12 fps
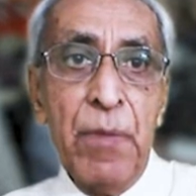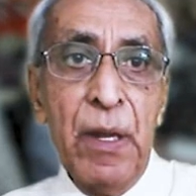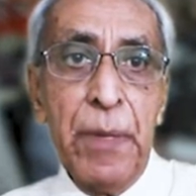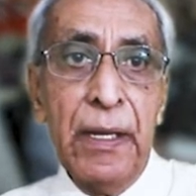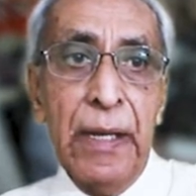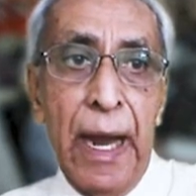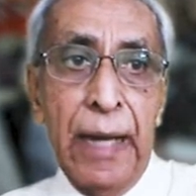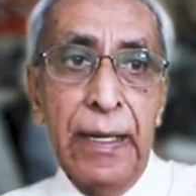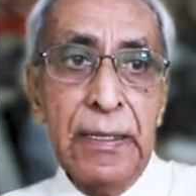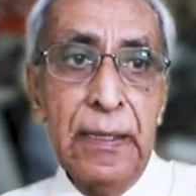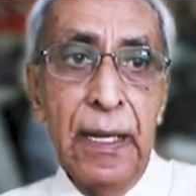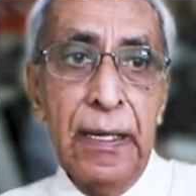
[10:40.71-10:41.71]
may be an
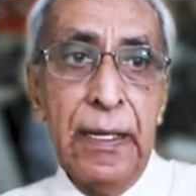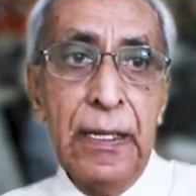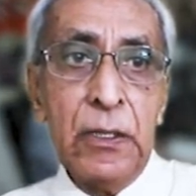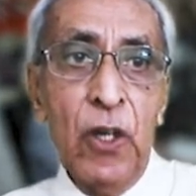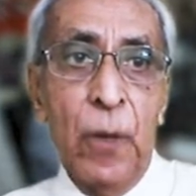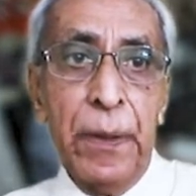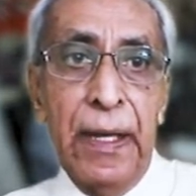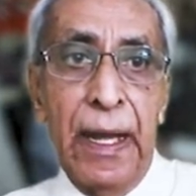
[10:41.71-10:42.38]
additional risk of an